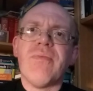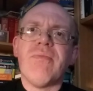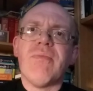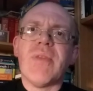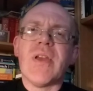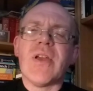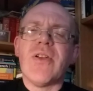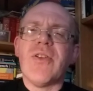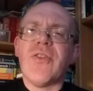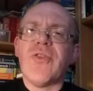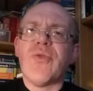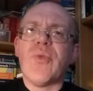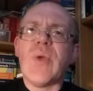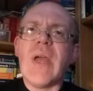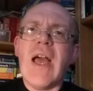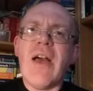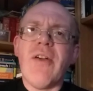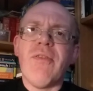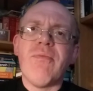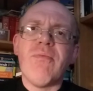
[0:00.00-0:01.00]
because we
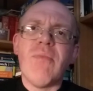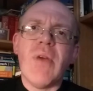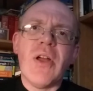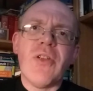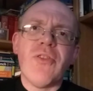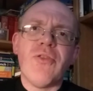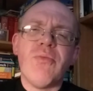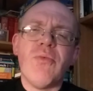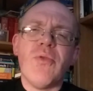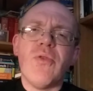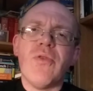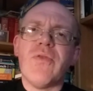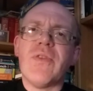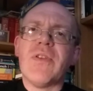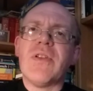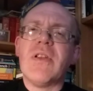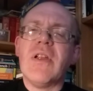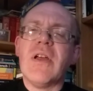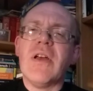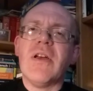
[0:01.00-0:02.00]
have much more of
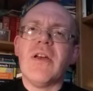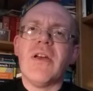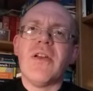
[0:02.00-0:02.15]
a,